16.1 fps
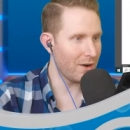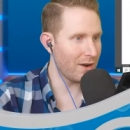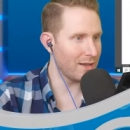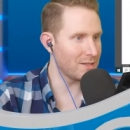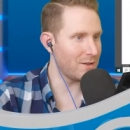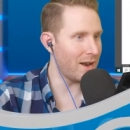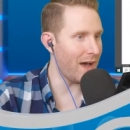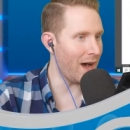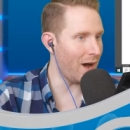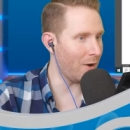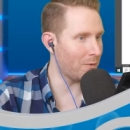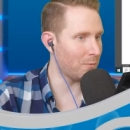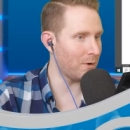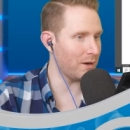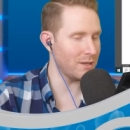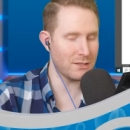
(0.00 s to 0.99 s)
so now
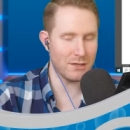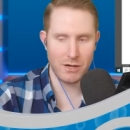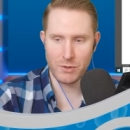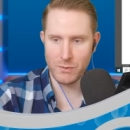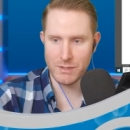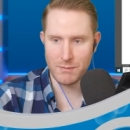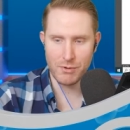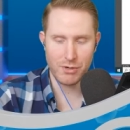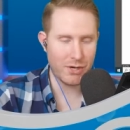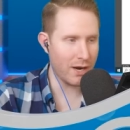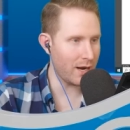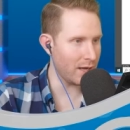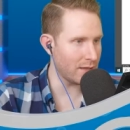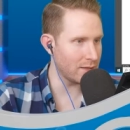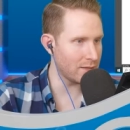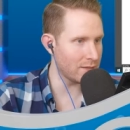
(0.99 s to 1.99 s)
we're gonna start doing some
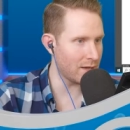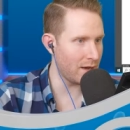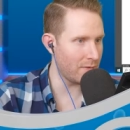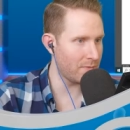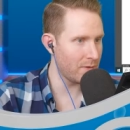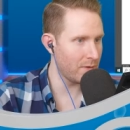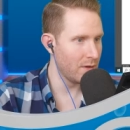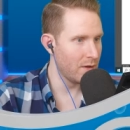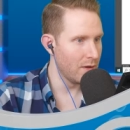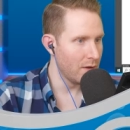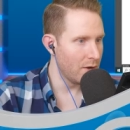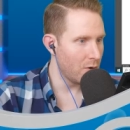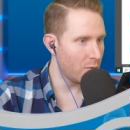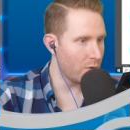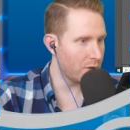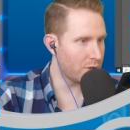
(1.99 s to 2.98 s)
shading and stuff,
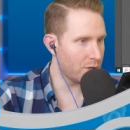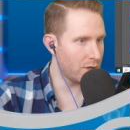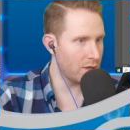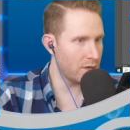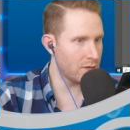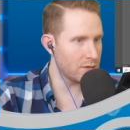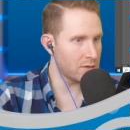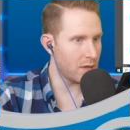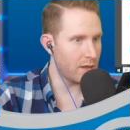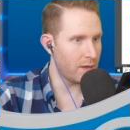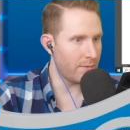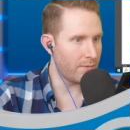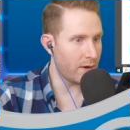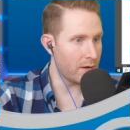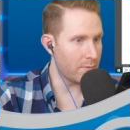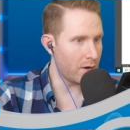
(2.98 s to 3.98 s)
which is the
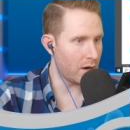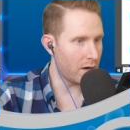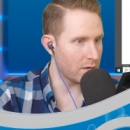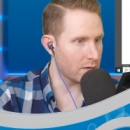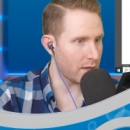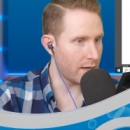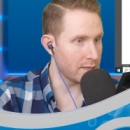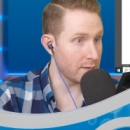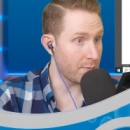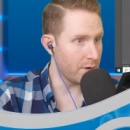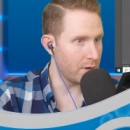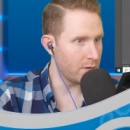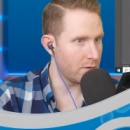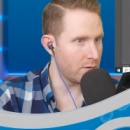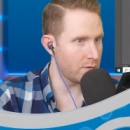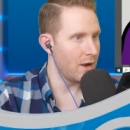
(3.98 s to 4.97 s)
fun part, I
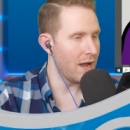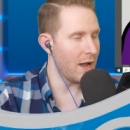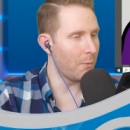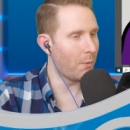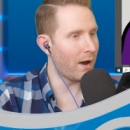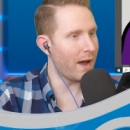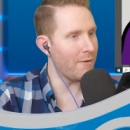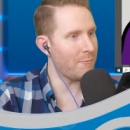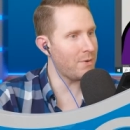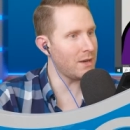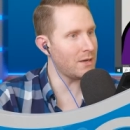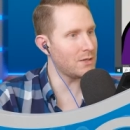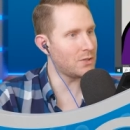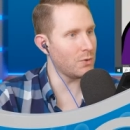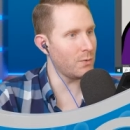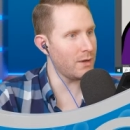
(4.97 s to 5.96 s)
suppose. And what I've been
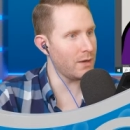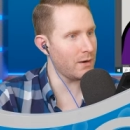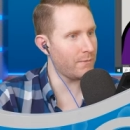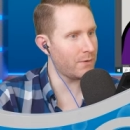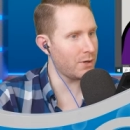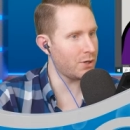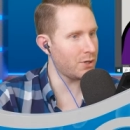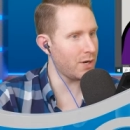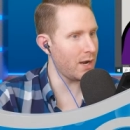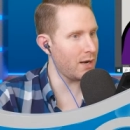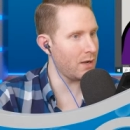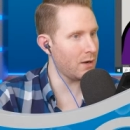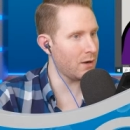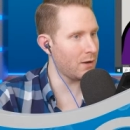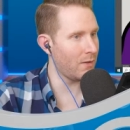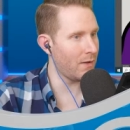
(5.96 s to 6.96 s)
doing for
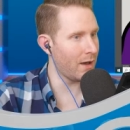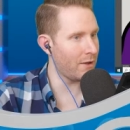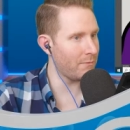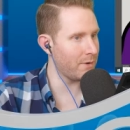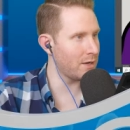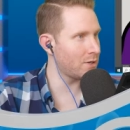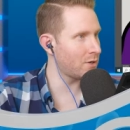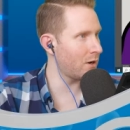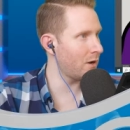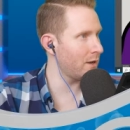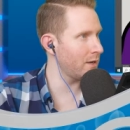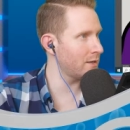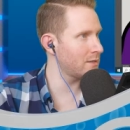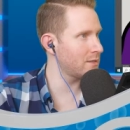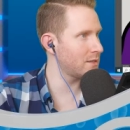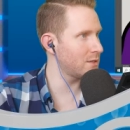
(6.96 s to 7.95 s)
shading on a lot of my
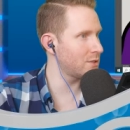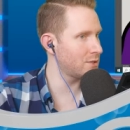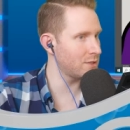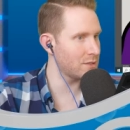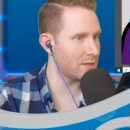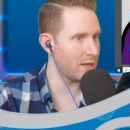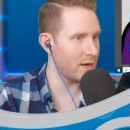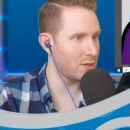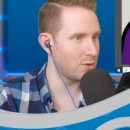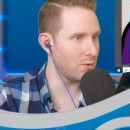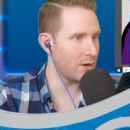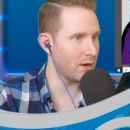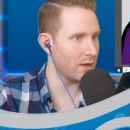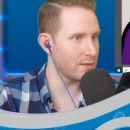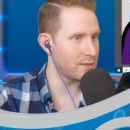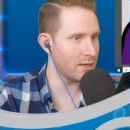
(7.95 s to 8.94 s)
drawings is just like
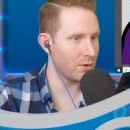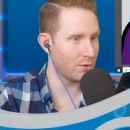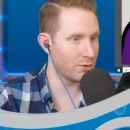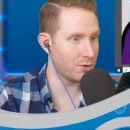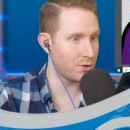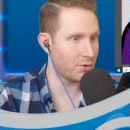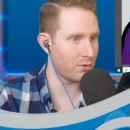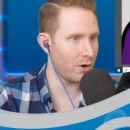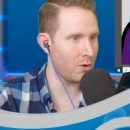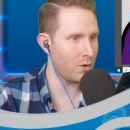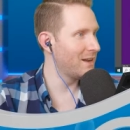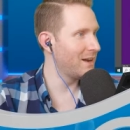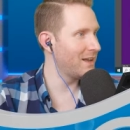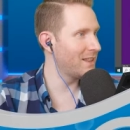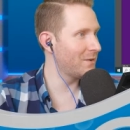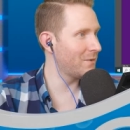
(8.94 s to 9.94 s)
doing a single stroke,
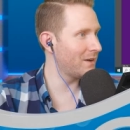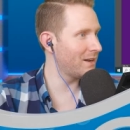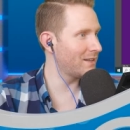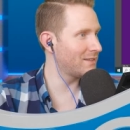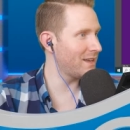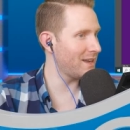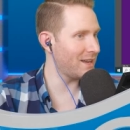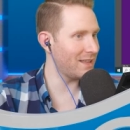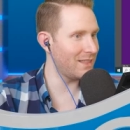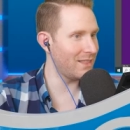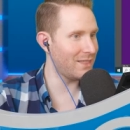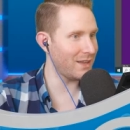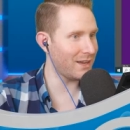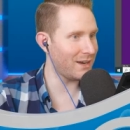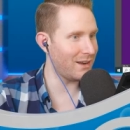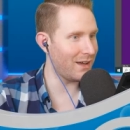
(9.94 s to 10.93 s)
and then we're gonna take it and
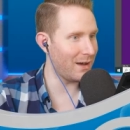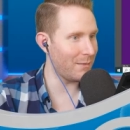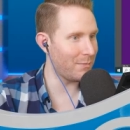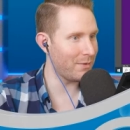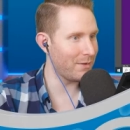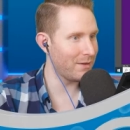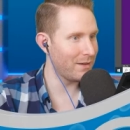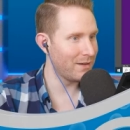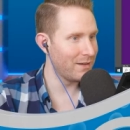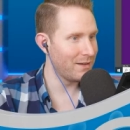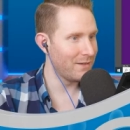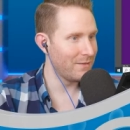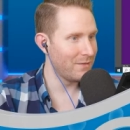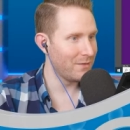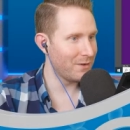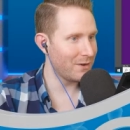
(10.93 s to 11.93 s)
thicken it up.
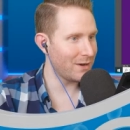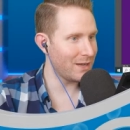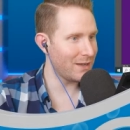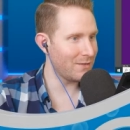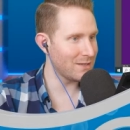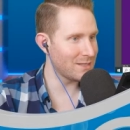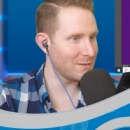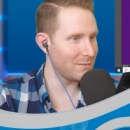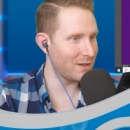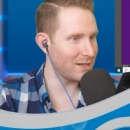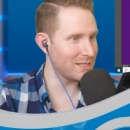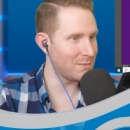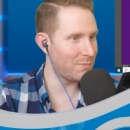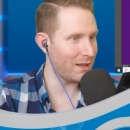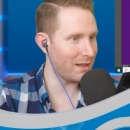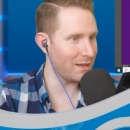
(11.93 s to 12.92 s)
We're gonna give it some nice
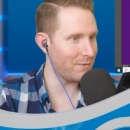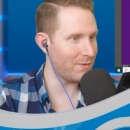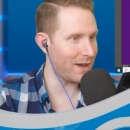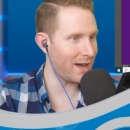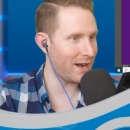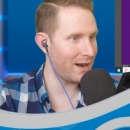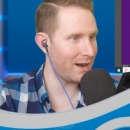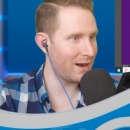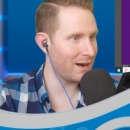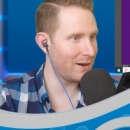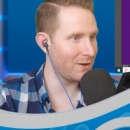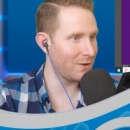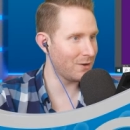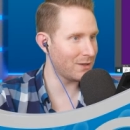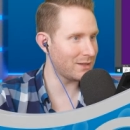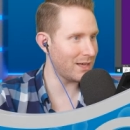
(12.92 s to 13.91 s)
belly fat.
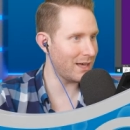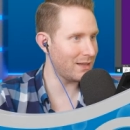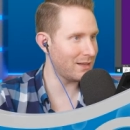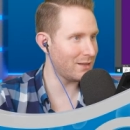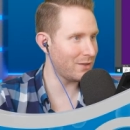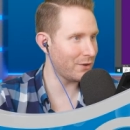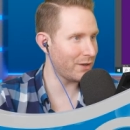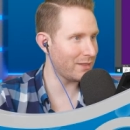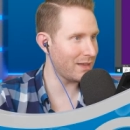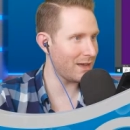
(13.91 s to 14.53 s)
Look at that. Look at that,